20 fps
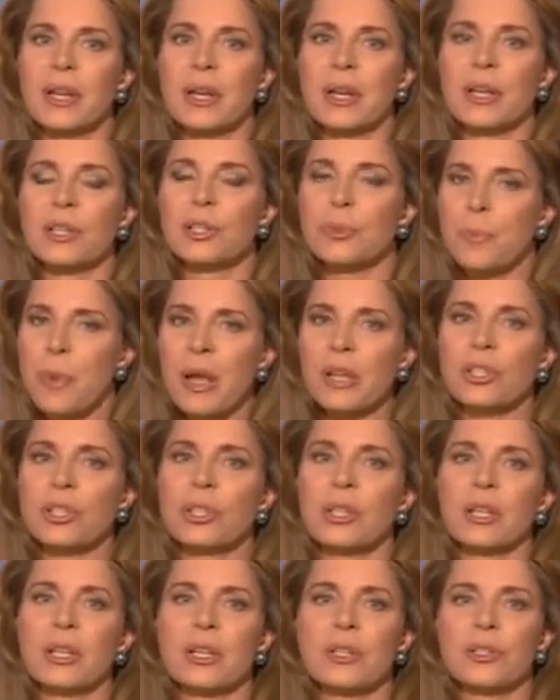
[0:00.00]

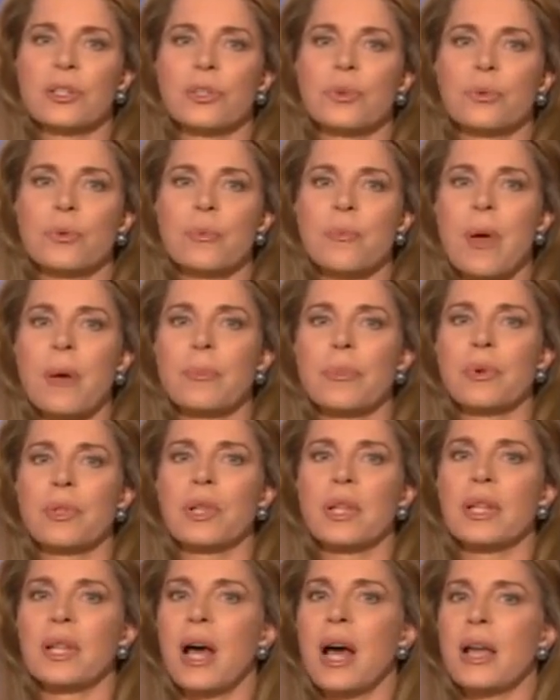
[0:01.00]
especially as you remember
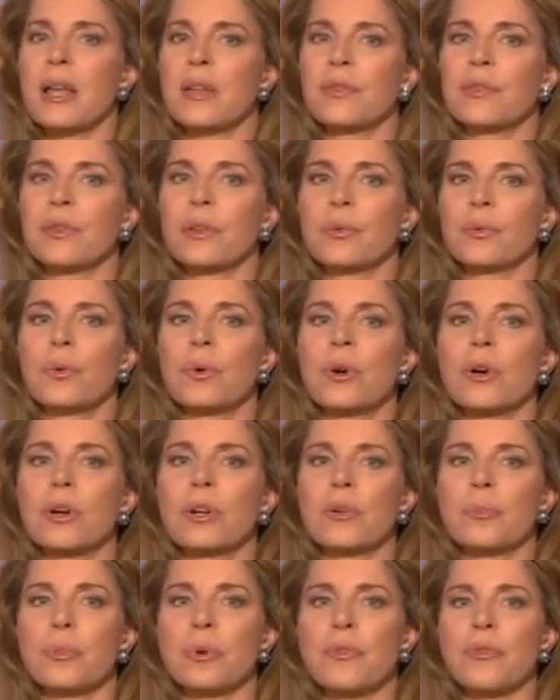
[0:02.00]
the life and
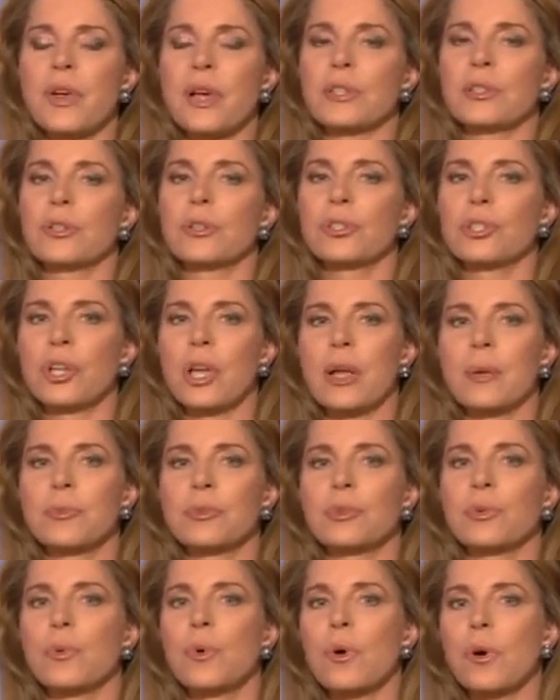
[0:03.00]
work of Professor
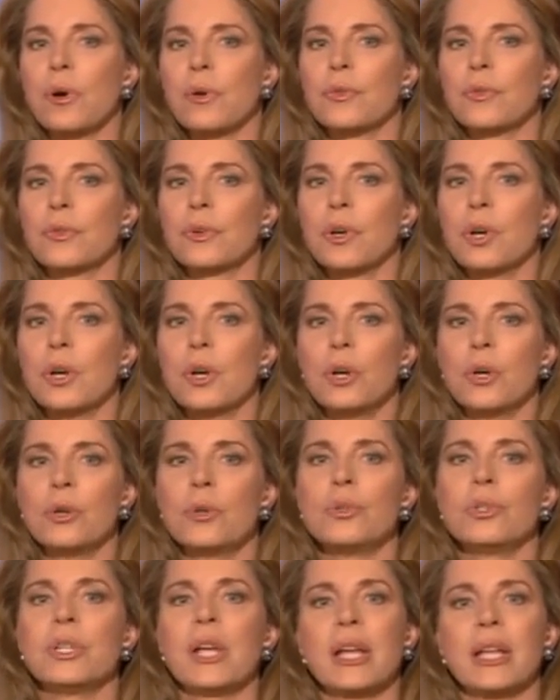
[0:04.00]
James Whorf,
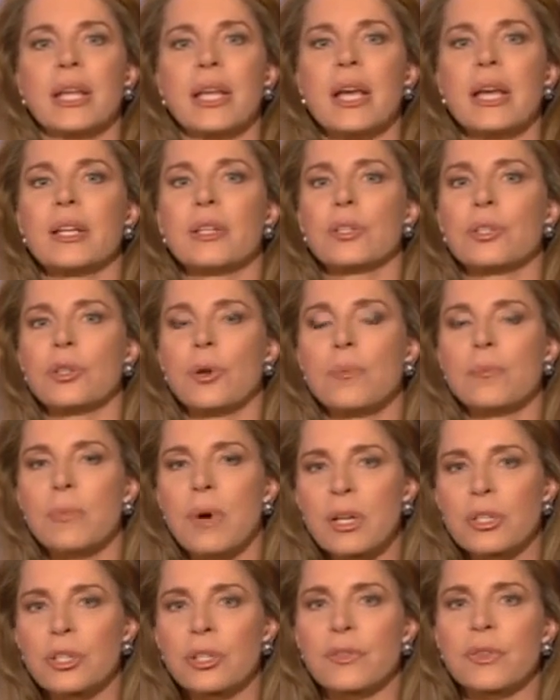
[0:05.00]
who dedicated so
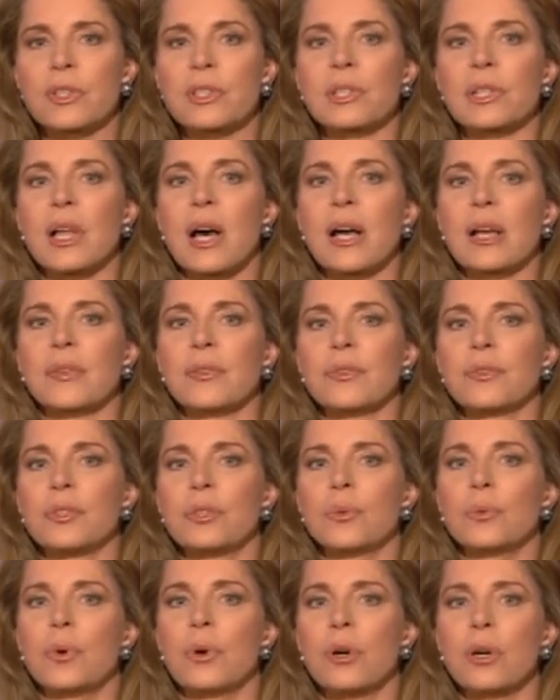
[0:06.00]
much of his life
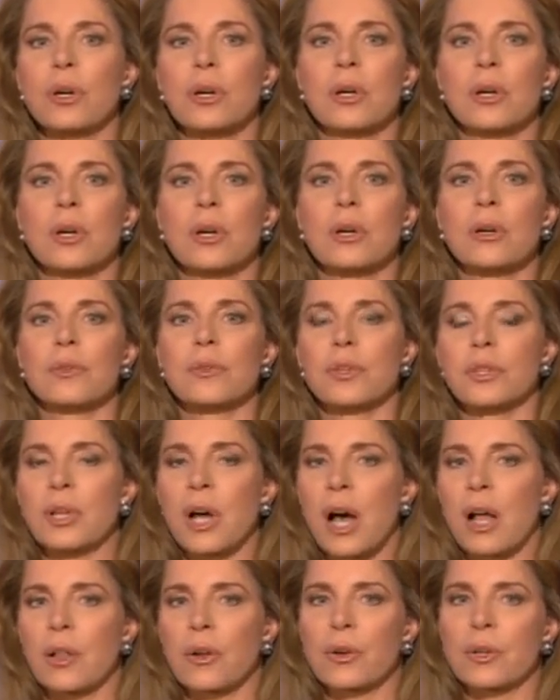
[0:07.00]
to work for
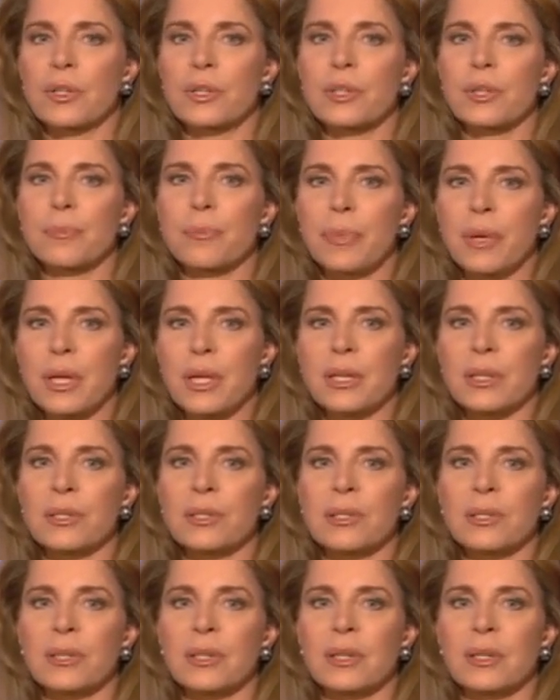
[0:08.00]
tolerance and peace.